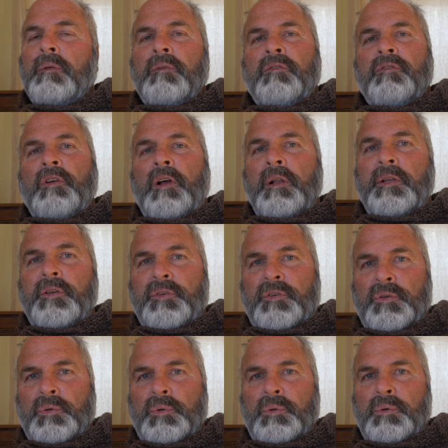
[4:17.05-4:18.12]

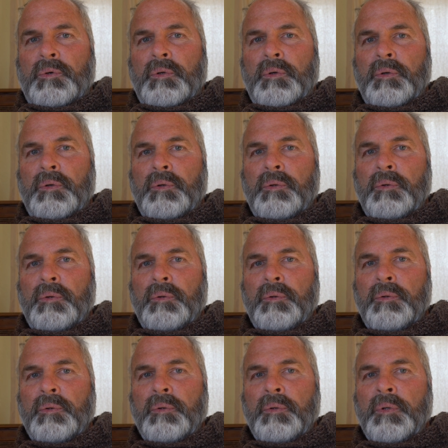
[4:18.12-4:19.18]
Solitude
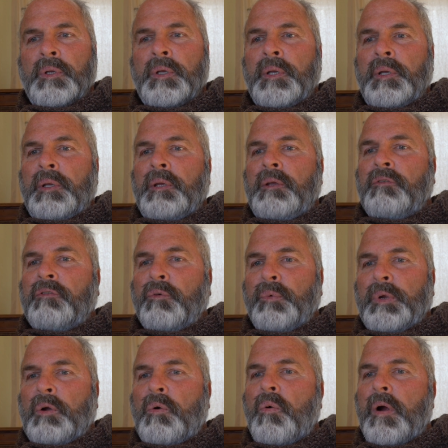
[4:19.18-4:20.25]
is a
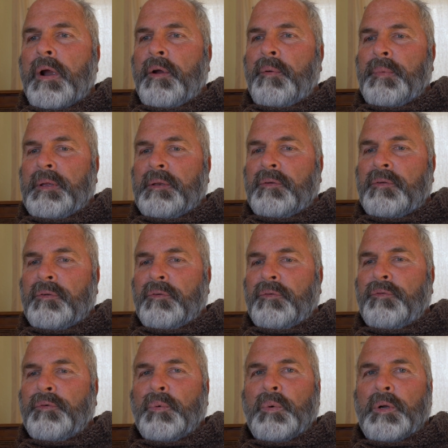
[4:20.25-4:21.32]
requirement
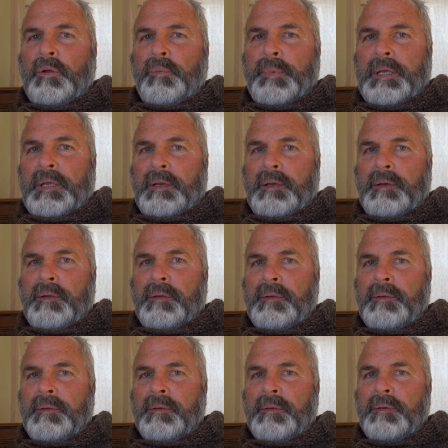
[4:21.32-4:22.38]
for well-being.
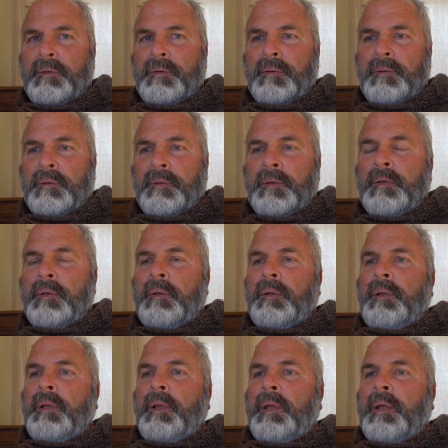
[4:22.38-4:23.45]

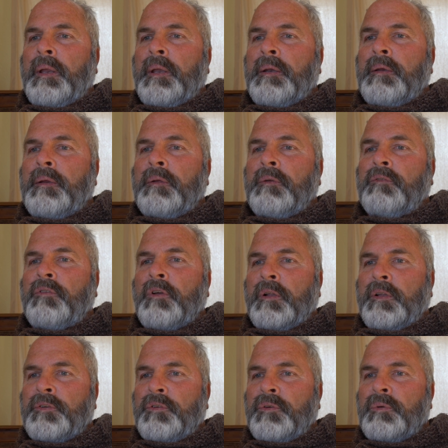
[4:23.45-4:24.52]
And
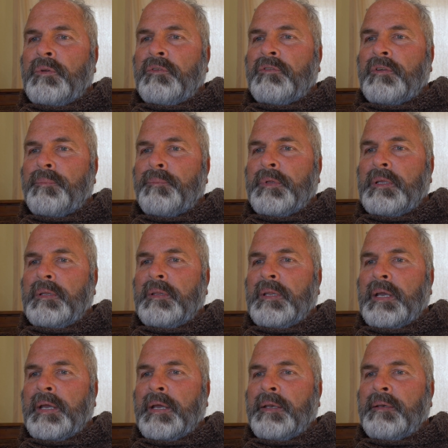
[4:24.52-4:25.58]
solitude is something
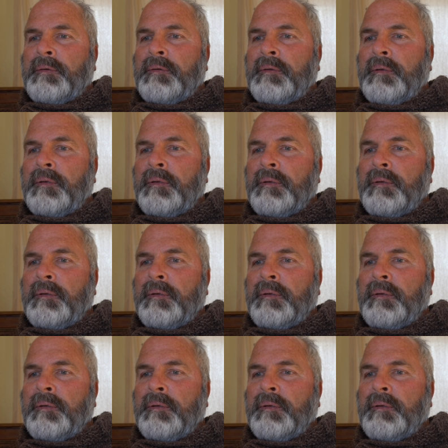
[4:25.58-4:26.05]
that